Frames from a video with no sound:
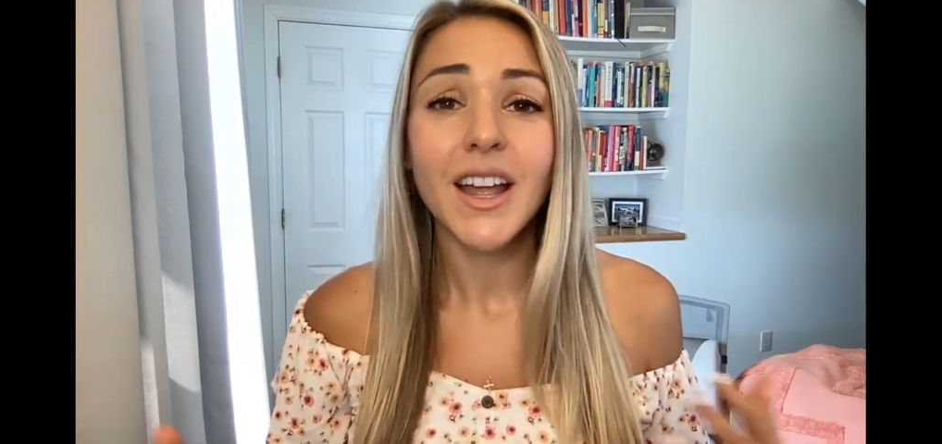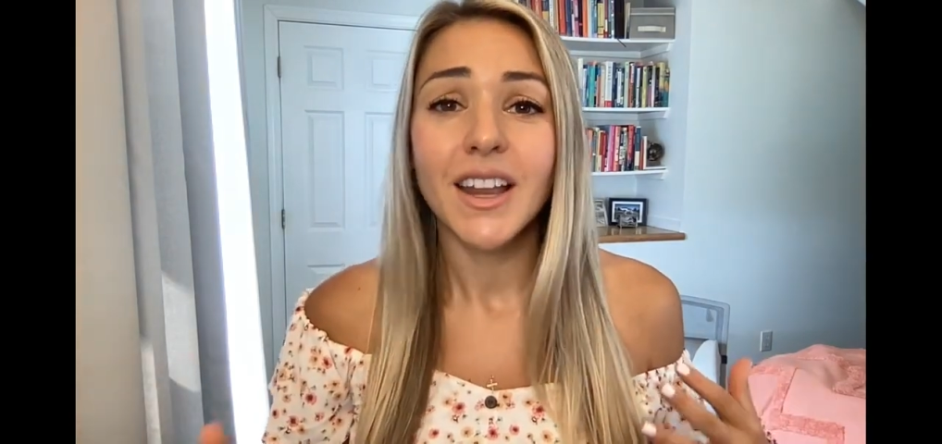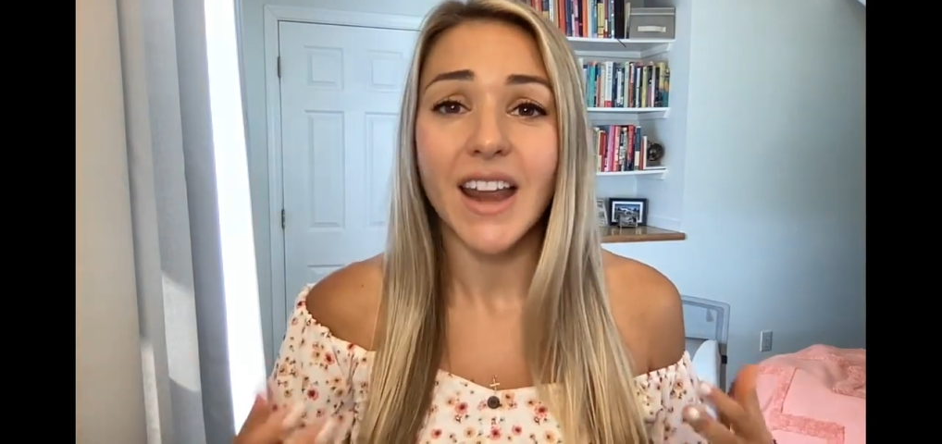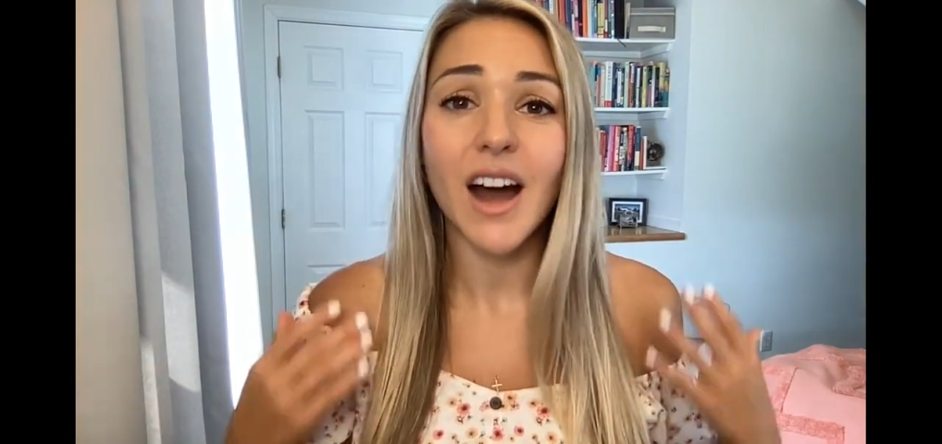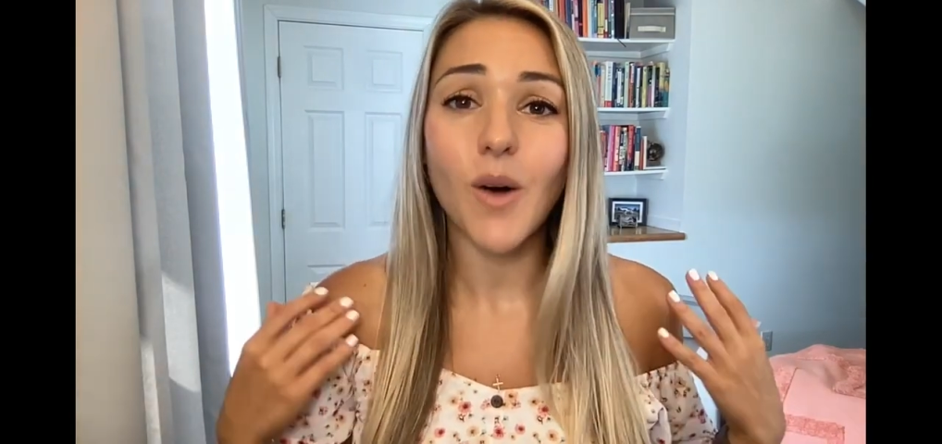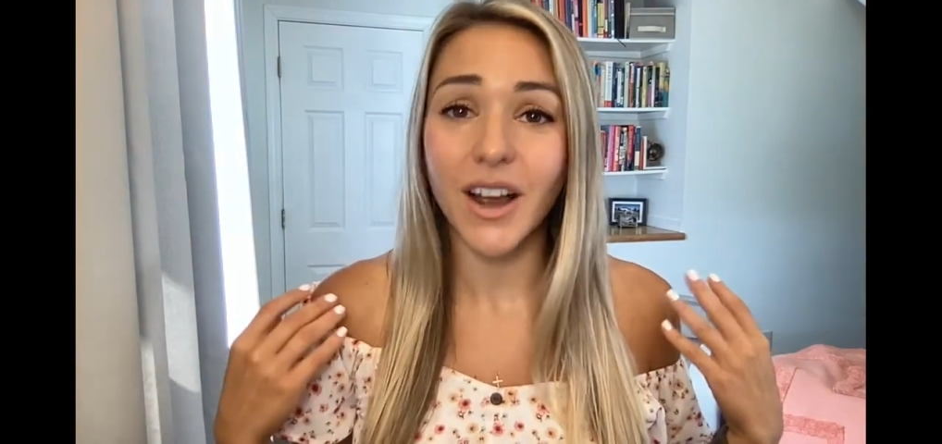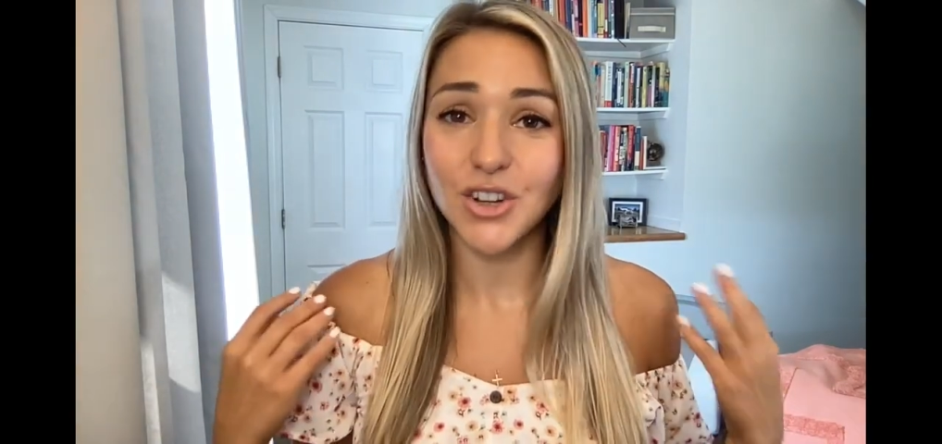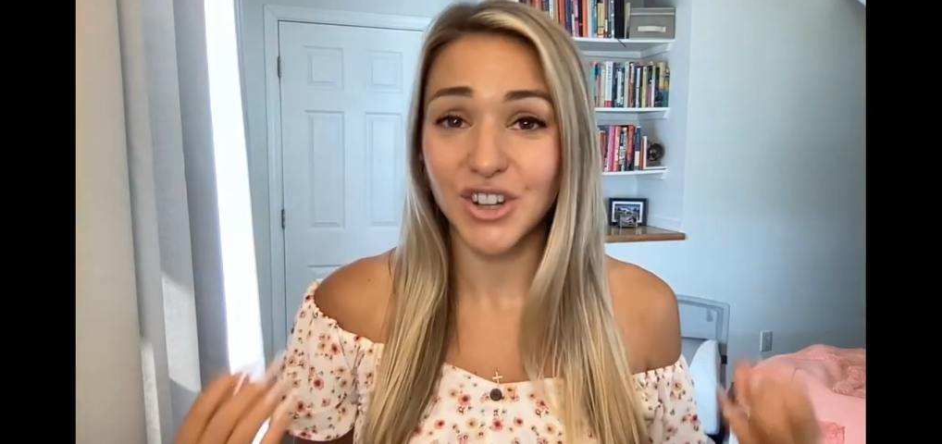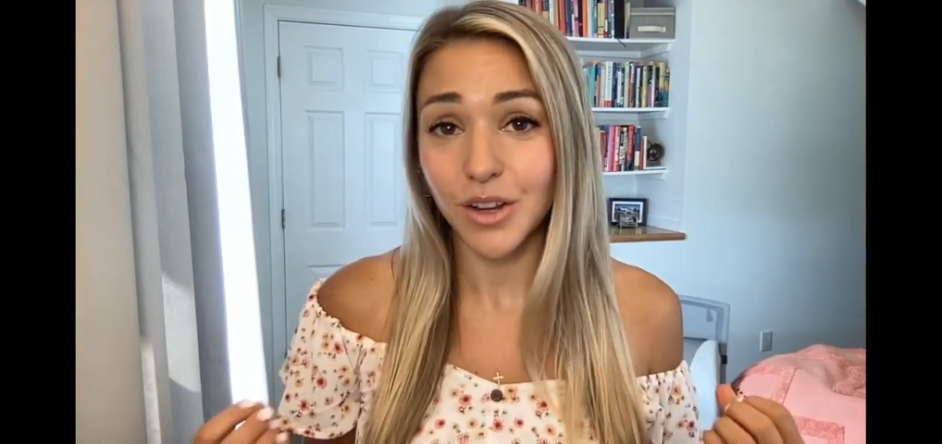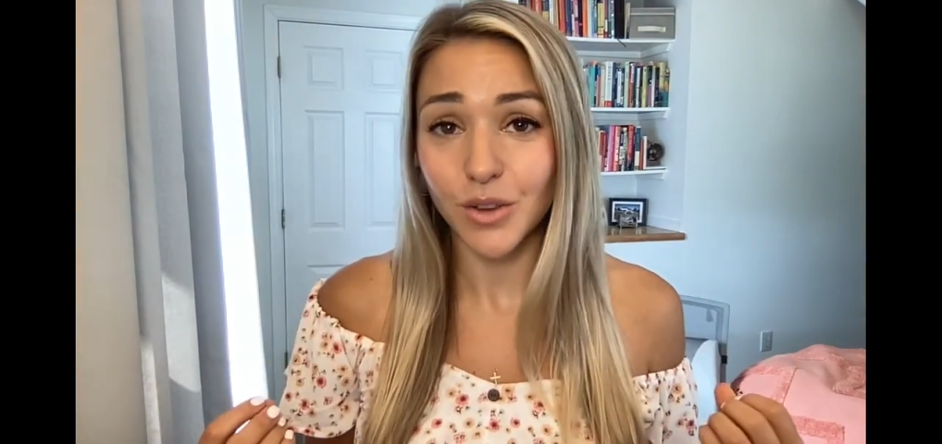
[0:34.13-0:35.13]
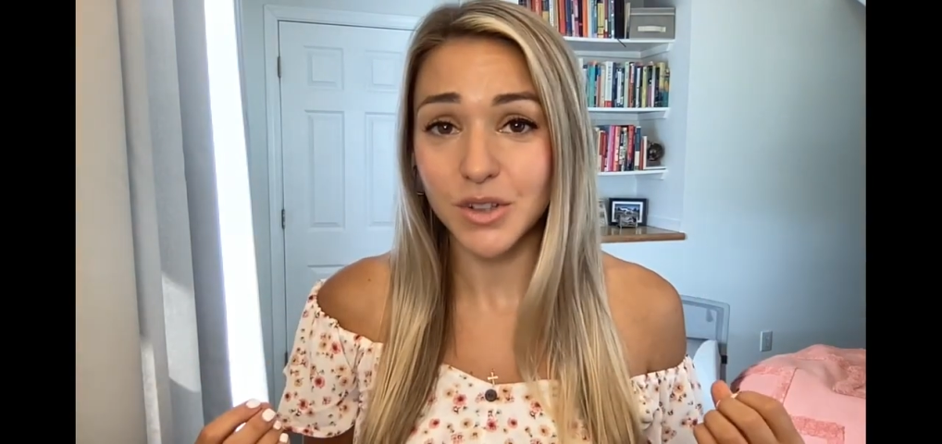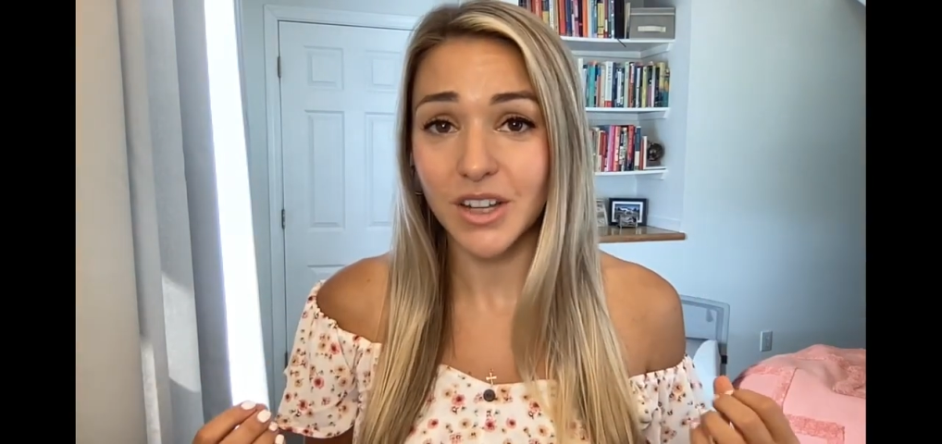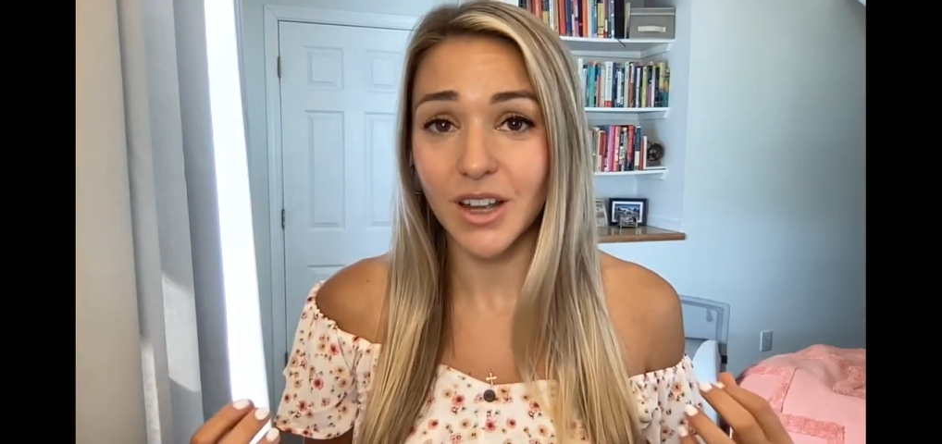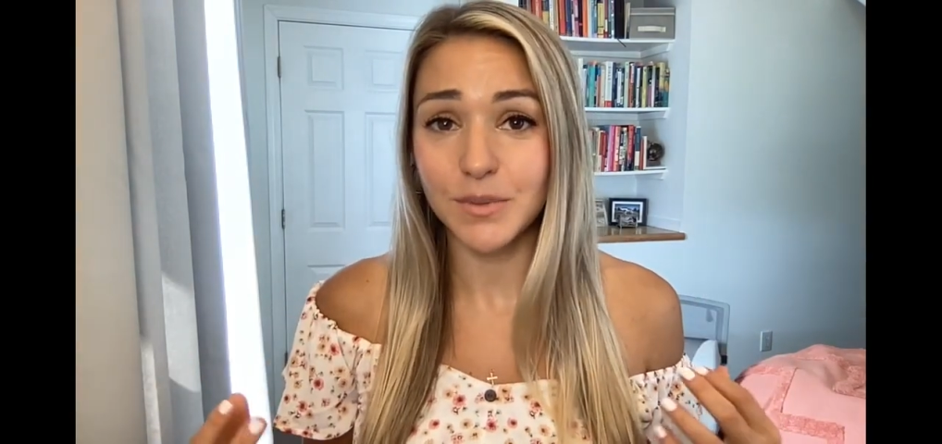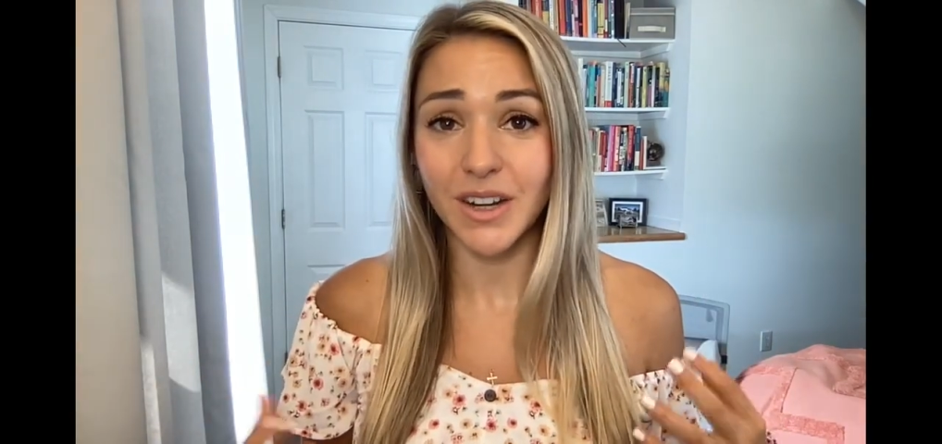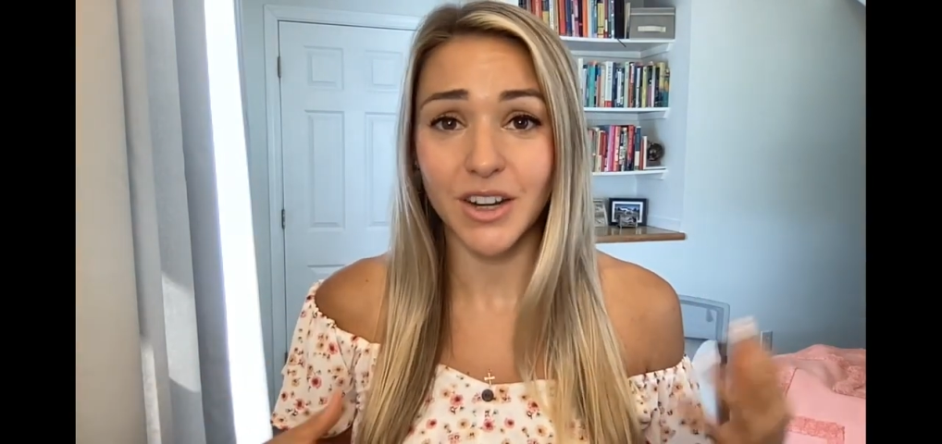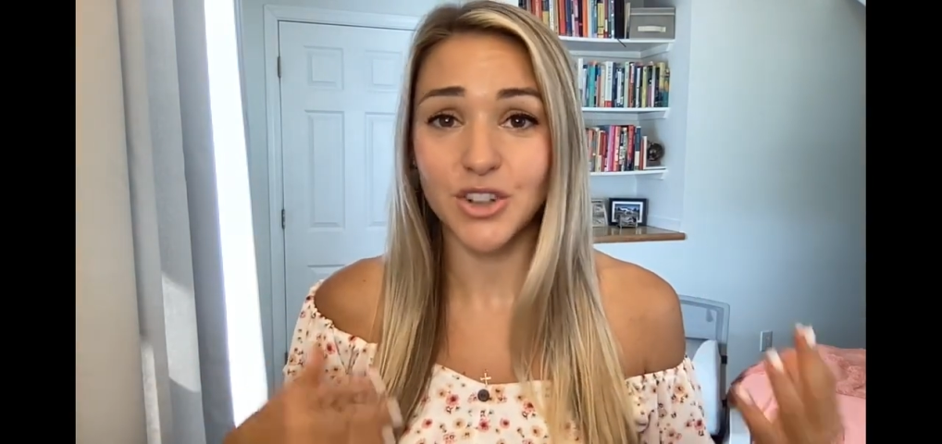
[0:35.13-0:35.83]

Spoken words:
Now I share those tips and I